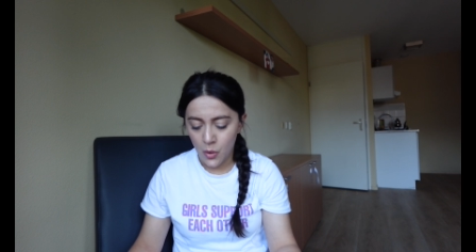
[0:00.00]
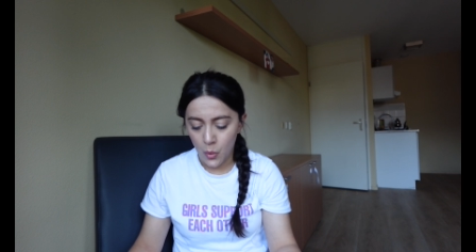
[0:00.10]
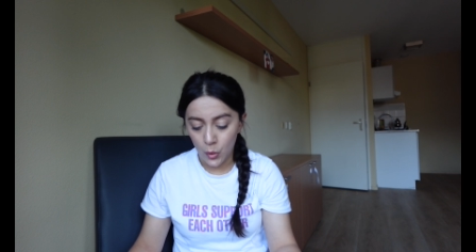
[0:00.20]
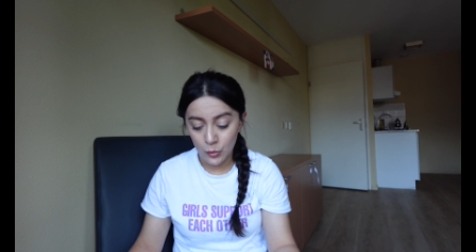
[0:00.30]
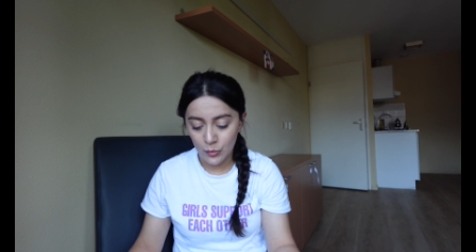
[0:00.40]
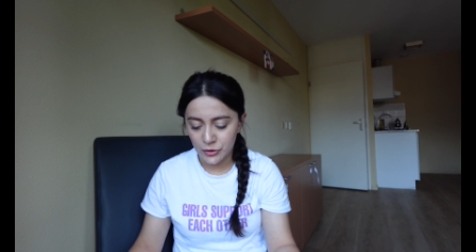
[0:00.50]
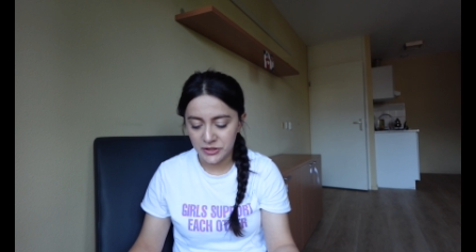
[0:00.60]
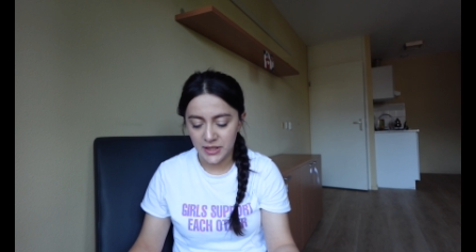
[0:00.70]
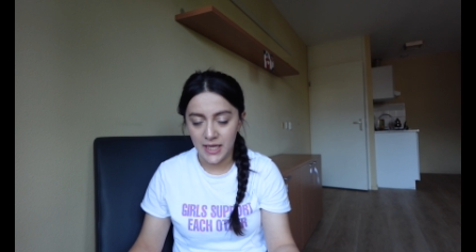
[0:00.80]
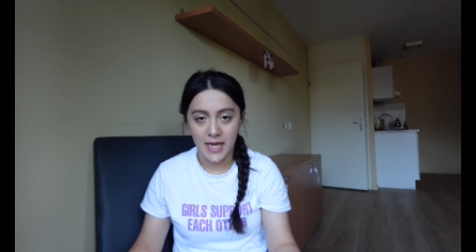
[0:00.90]

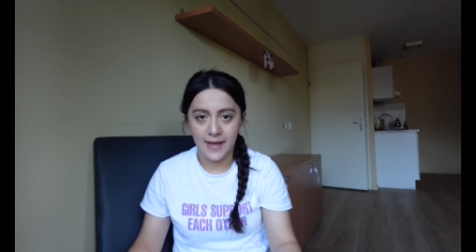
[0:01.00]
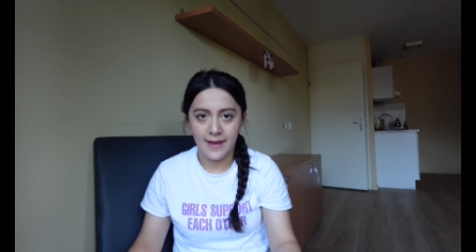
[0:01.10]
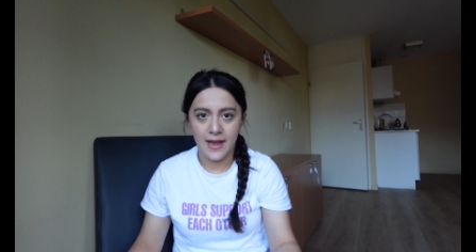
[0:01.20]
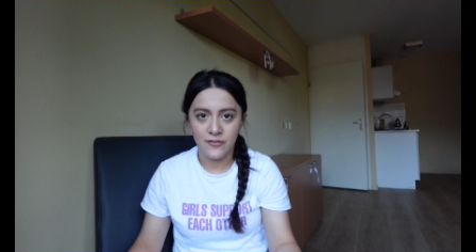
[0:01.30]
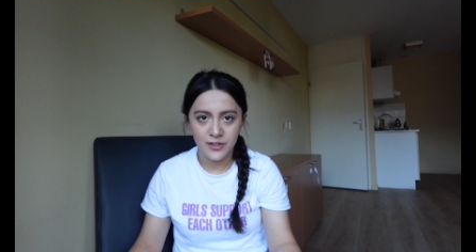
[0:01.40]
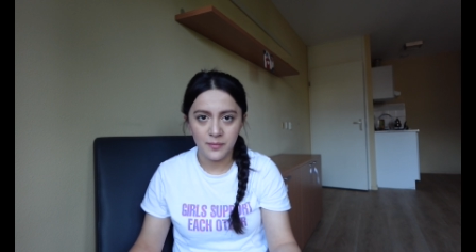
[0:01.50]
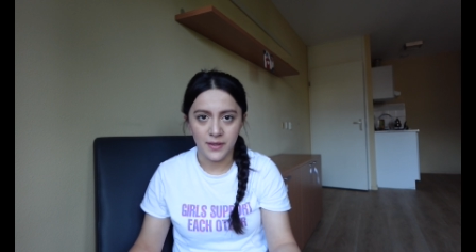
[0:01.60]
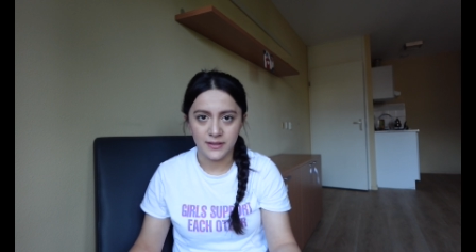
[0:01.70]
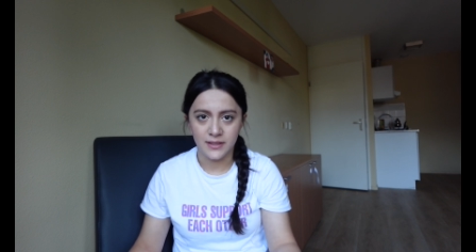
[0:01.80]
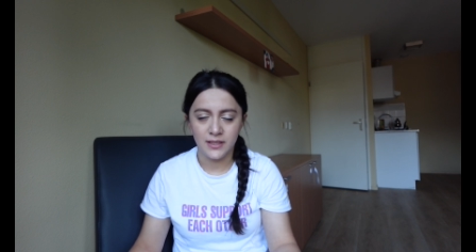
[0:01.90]
almost
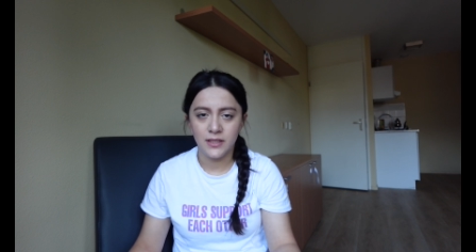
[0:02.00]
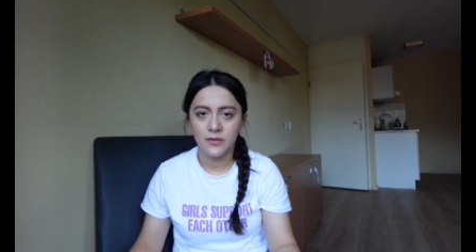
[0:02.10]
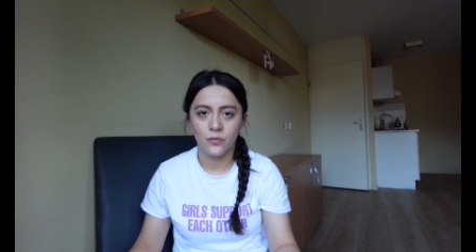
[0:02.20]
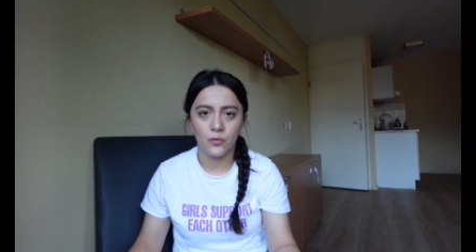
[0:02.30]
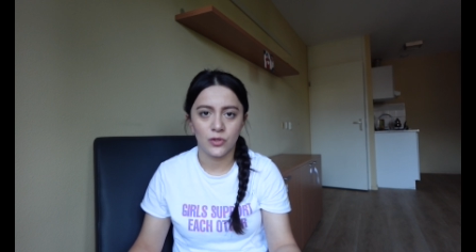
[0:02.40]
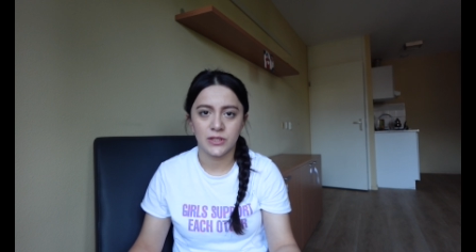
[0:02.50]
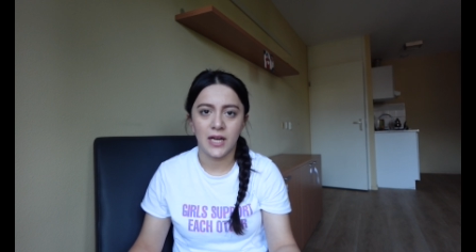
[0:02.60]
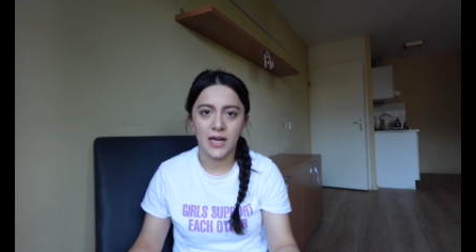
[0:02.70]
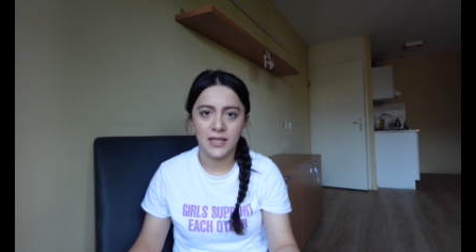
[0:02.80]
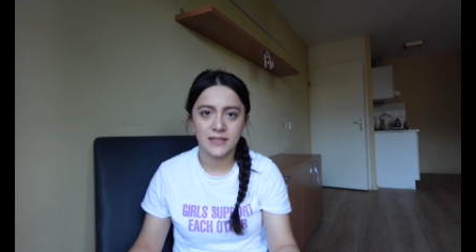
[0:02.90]
everybody was
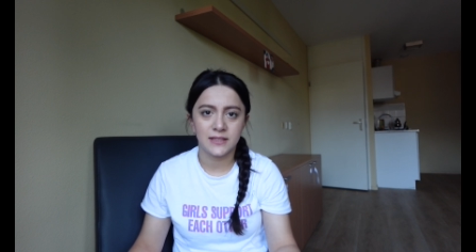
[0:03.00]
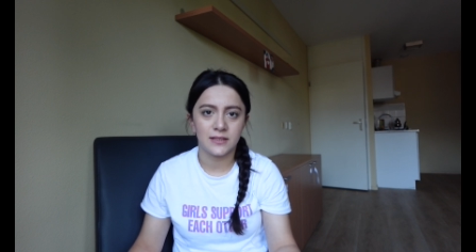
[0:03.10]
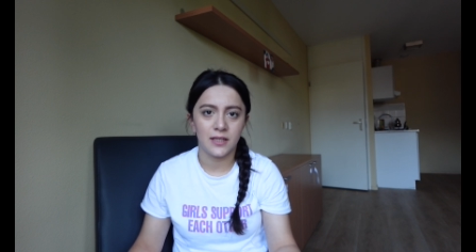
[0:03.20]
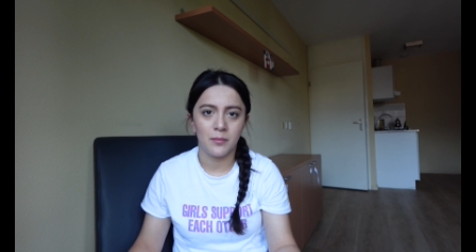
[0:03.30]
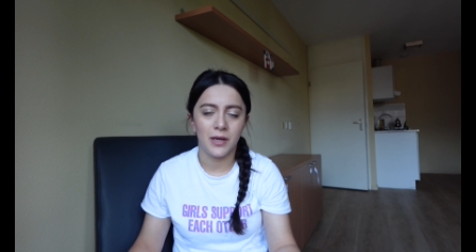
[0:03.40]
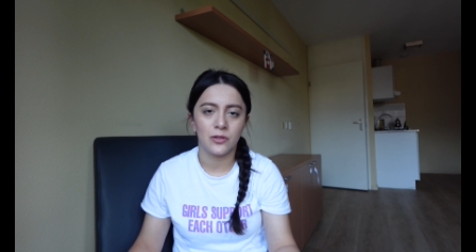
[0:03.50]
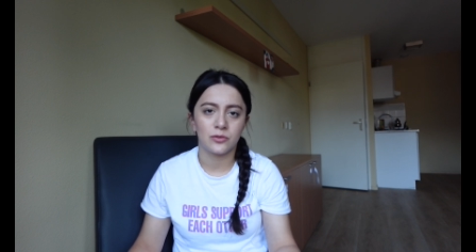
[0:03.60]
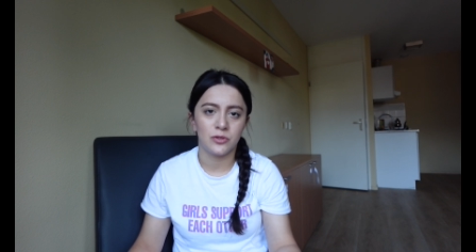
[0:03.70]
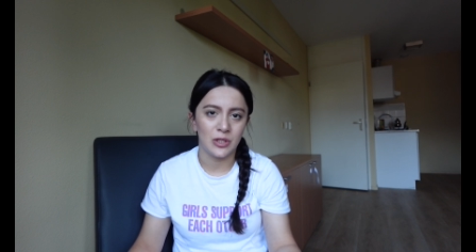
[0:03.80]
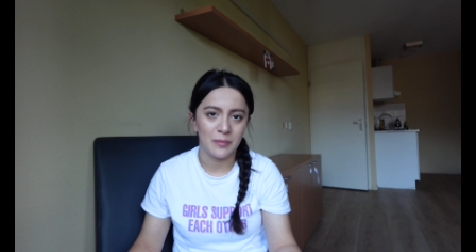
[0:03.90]
asked about
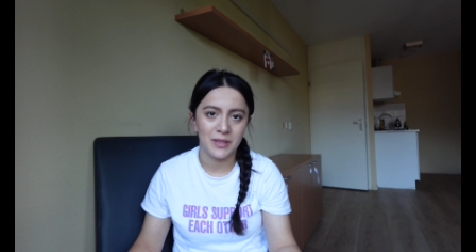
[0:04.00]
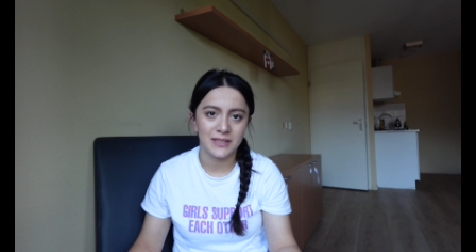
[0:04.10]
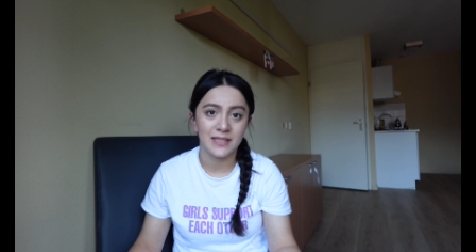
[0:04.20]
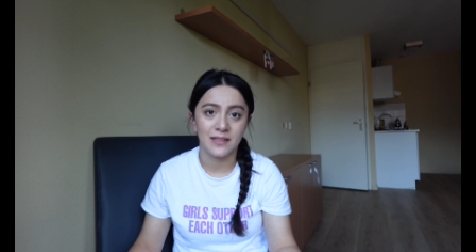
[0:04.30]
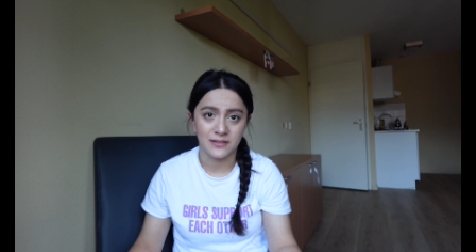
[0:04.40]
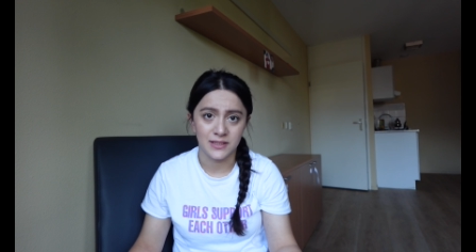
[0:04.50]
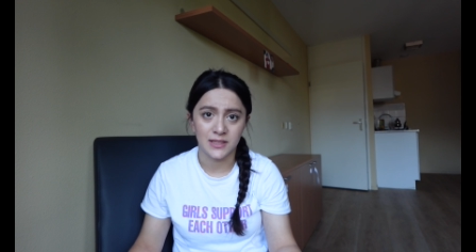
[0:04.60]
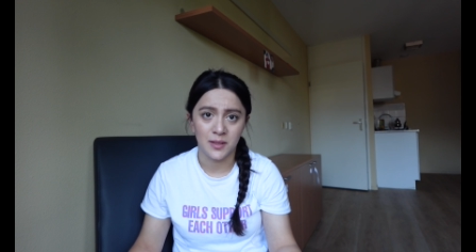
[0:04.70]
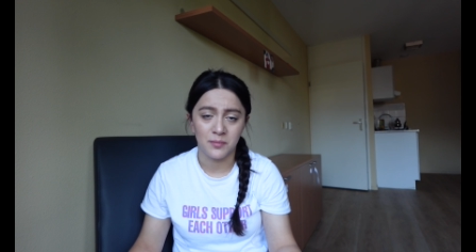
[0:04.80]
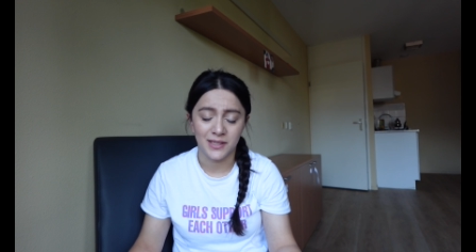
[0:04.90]
UMLs and
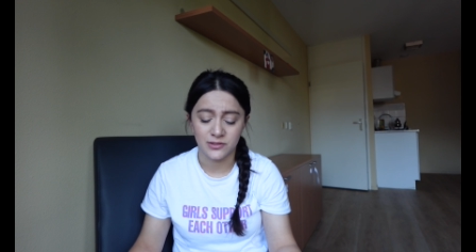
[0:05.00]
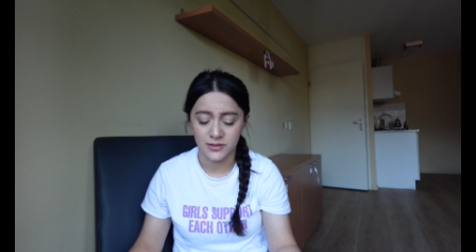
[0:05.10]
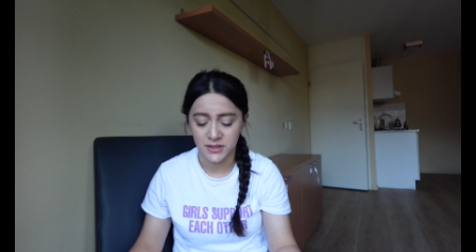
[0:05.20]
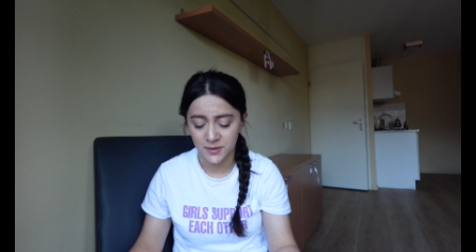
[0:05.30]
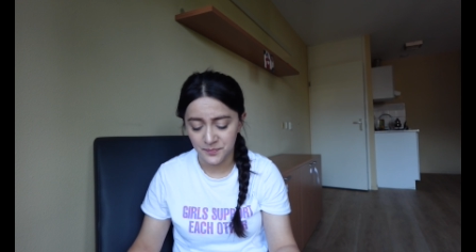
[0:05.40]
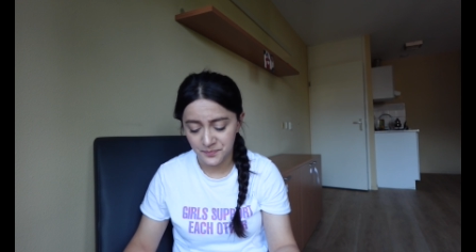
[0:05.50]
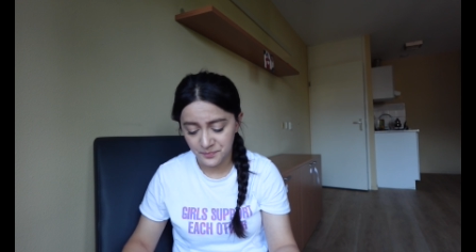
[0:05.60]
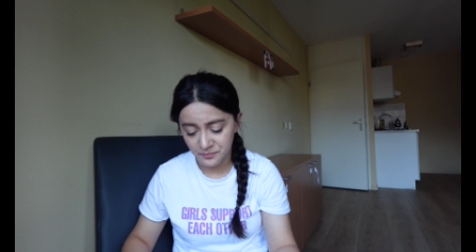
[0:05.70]
design patterns.